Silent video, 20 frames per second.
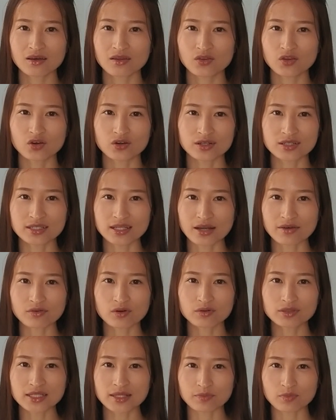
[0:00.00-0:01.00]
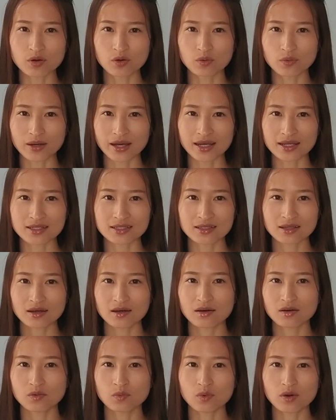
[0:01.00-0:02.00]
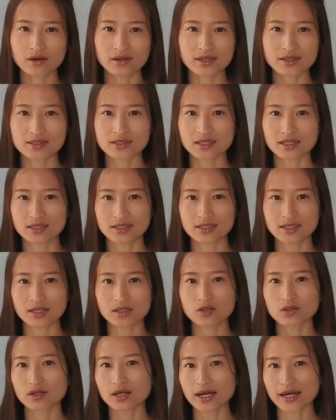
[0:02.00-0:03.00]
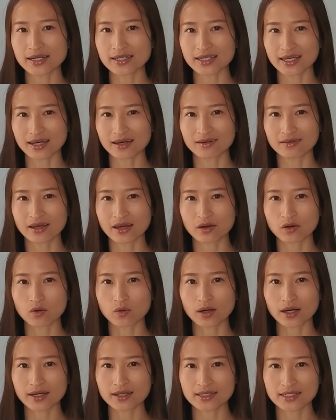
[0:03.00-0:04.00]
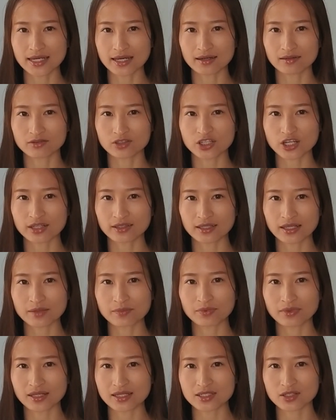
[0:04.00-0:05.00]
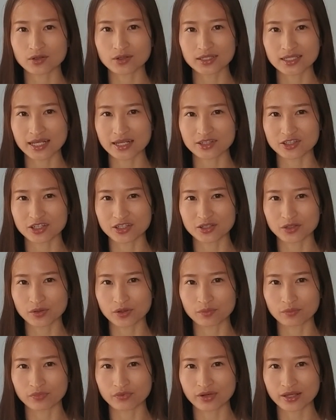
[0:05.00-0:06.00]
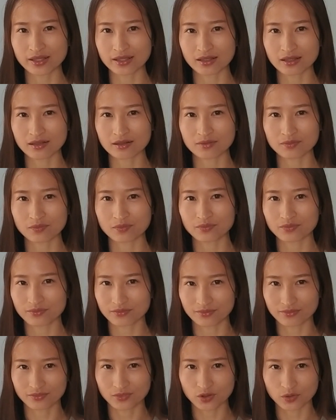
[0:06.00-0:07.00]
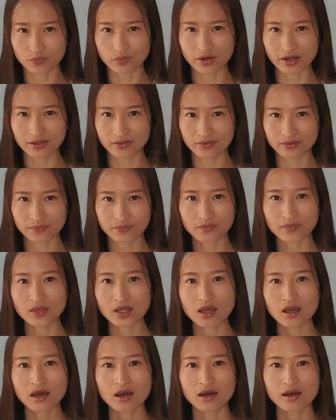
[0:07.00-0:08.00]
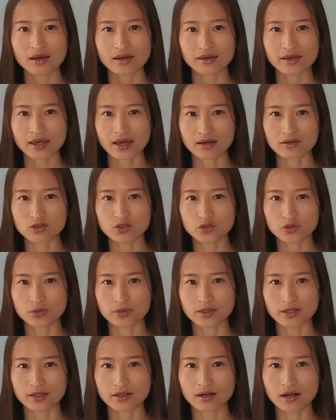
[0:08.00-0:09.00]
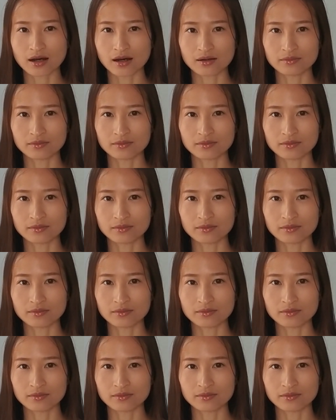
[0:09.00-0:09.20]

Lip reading: There are several simple ways. One is to sit or lie down and quiet down. Gently place your attention to your breath. Count your